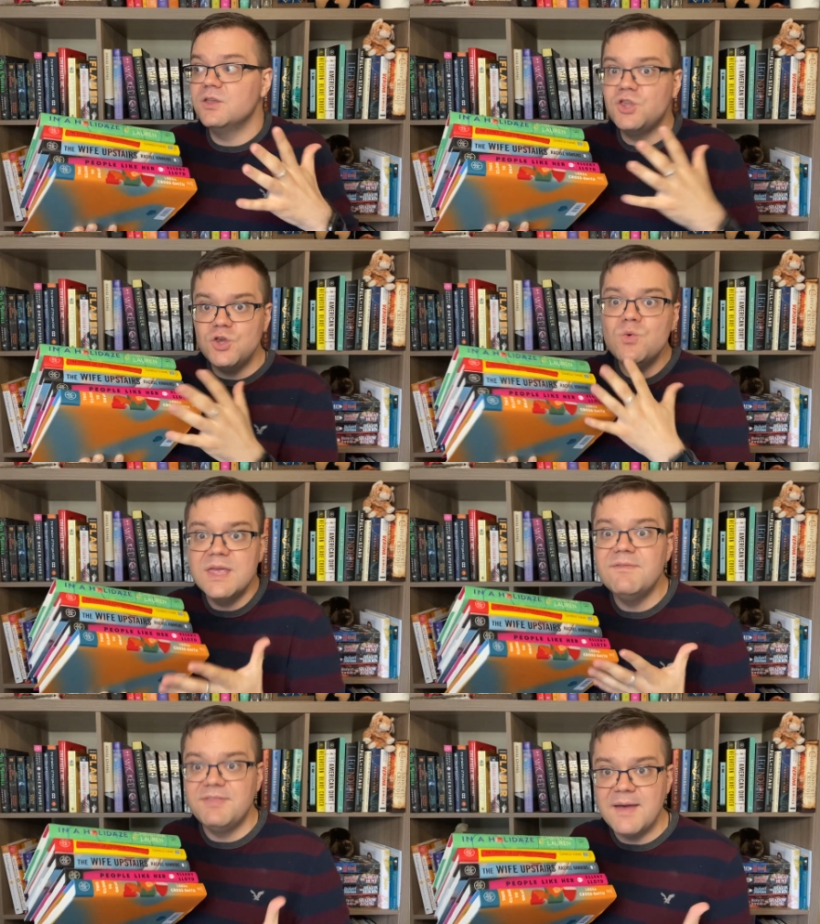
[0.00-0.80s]
you
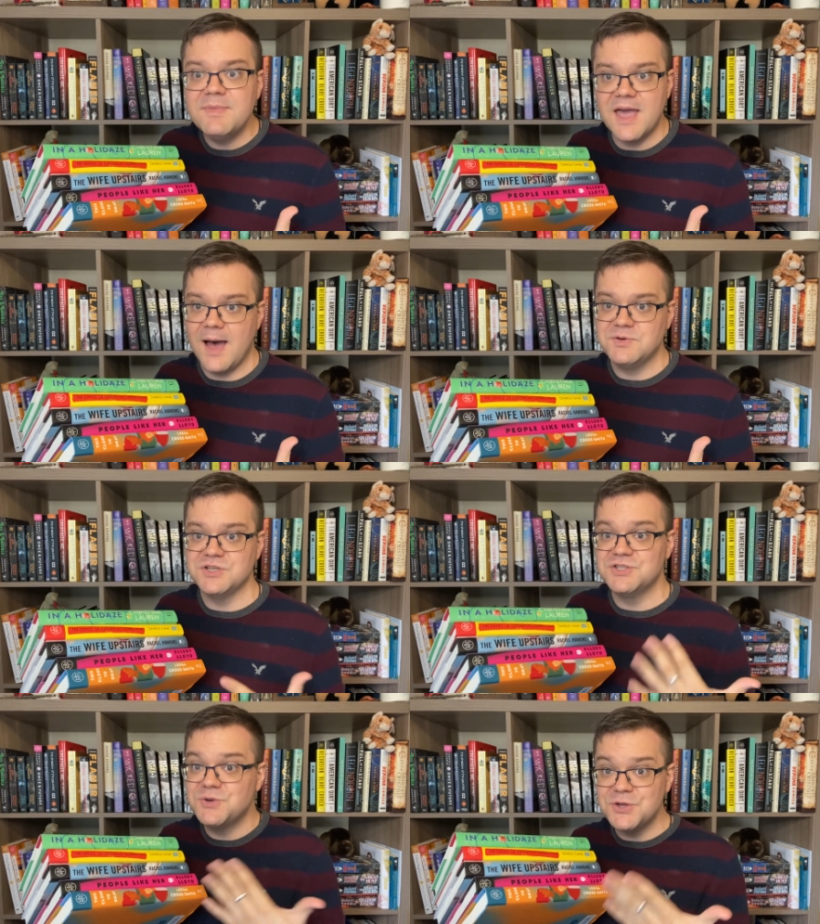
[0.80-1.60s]
give them the
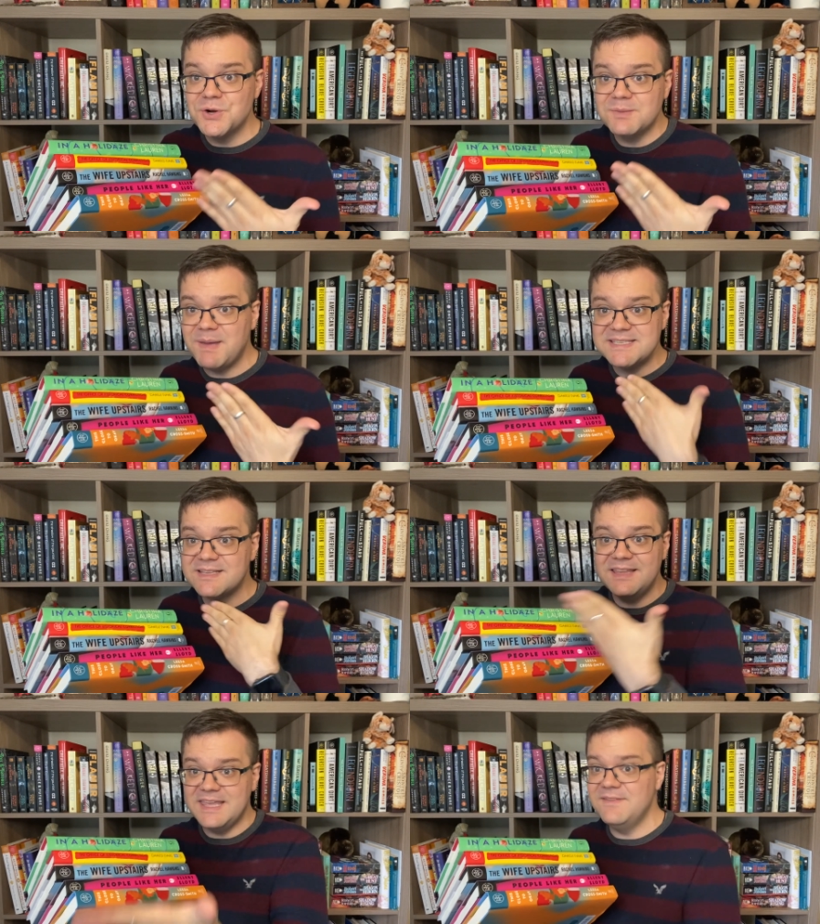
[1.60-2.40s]
option. So you're
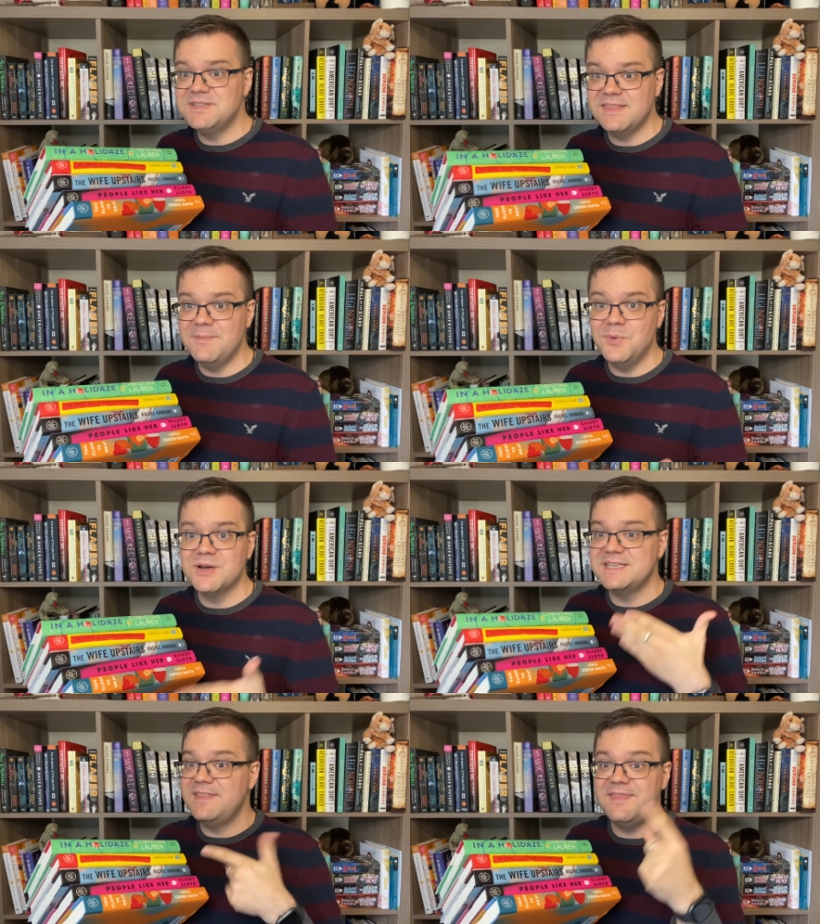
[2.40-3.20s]
basically gifting them
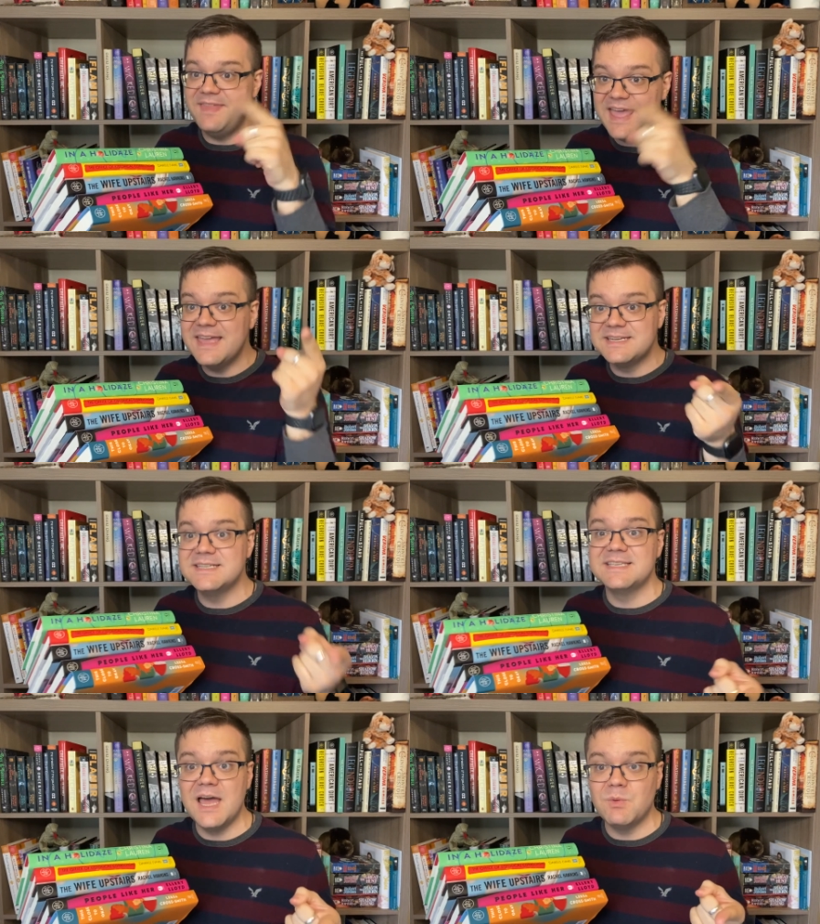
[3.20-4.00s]
books and then they get to
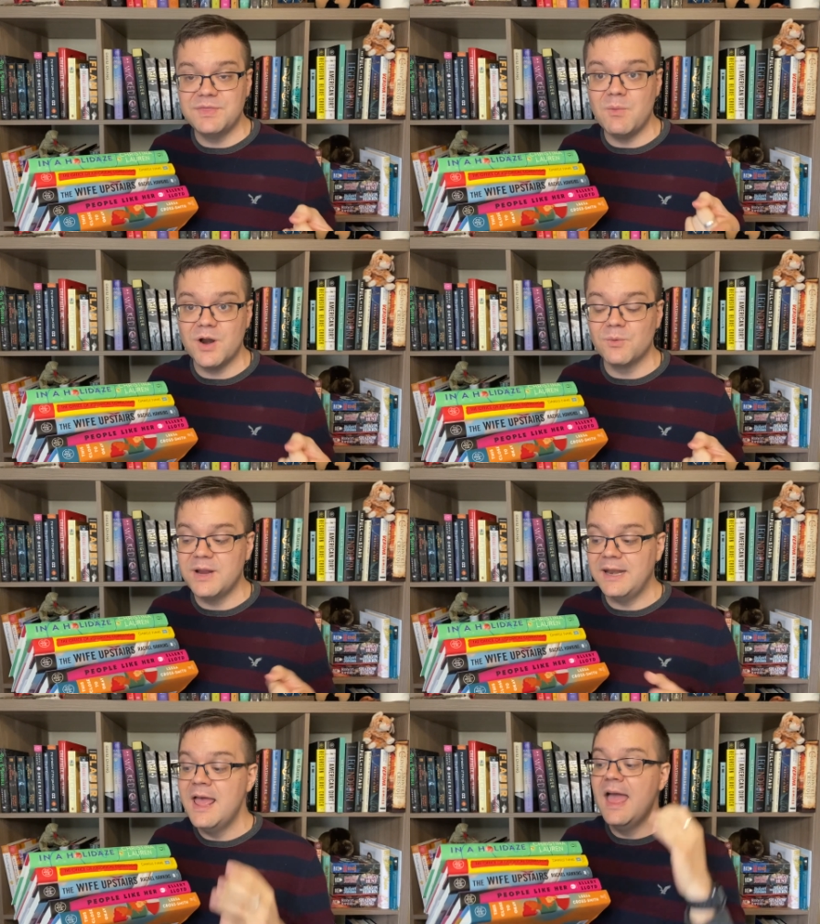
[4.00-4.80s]
decide what they want to
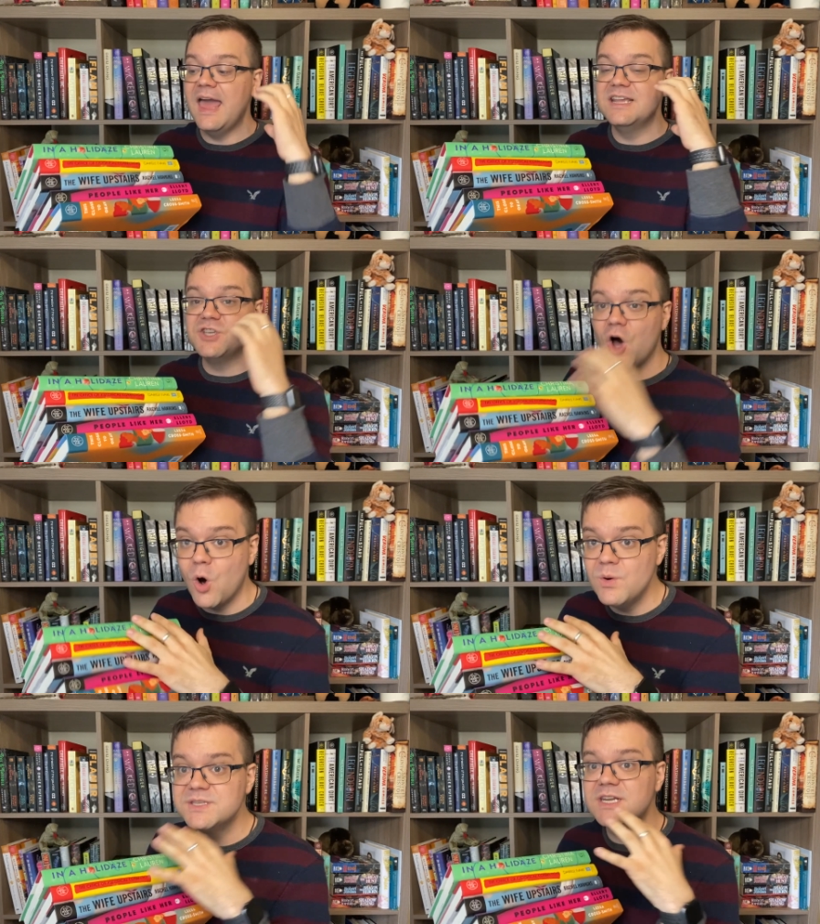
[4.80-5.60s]
read. And it's
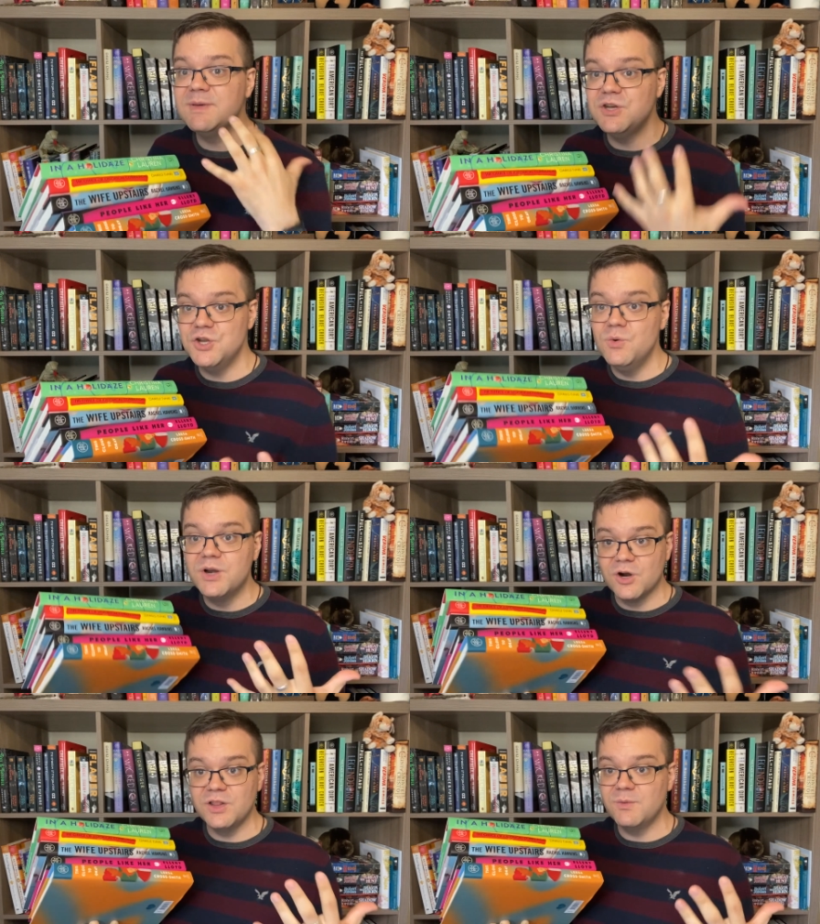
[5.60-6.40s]
always going to be new
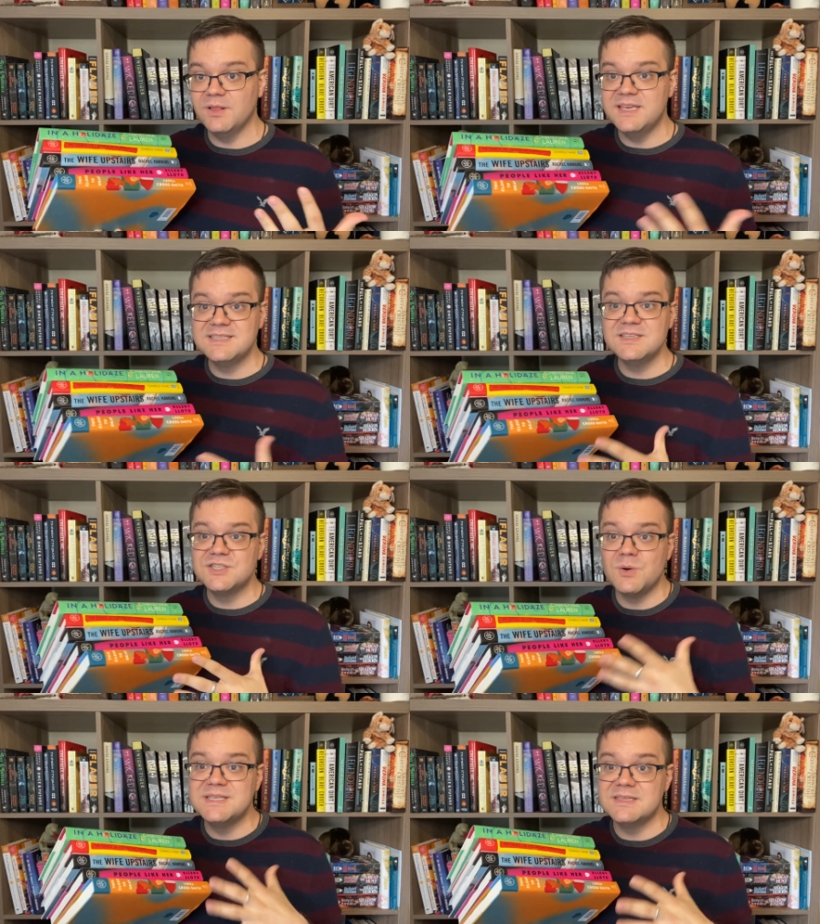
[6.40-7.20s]
and early releases.
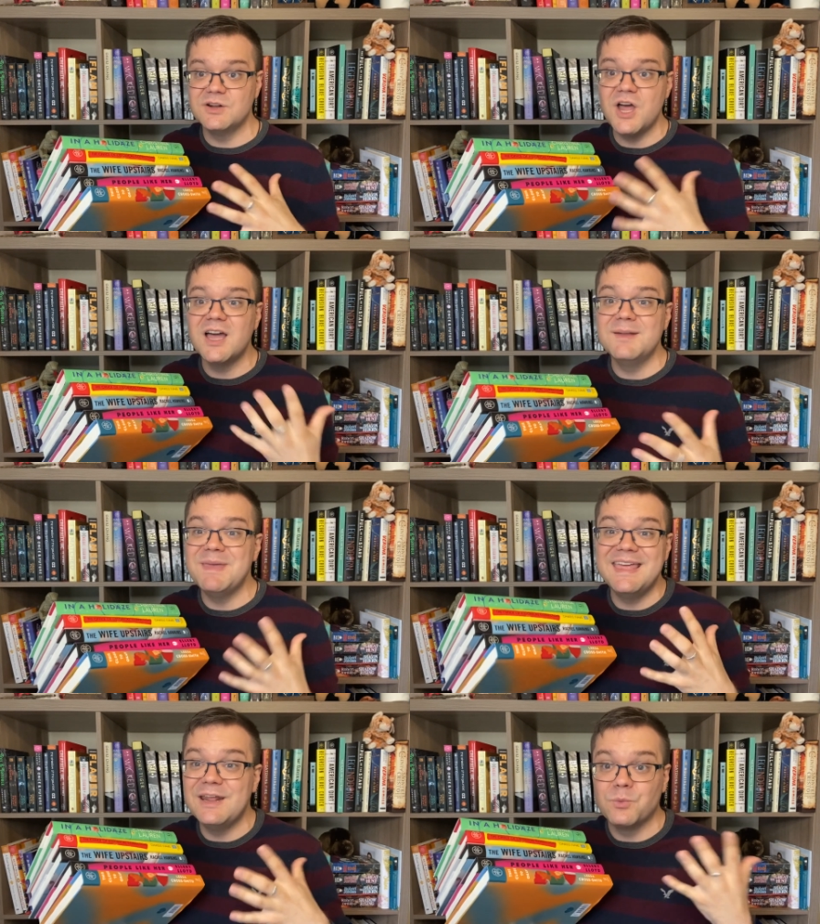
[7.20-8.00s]
So they're not going to be getting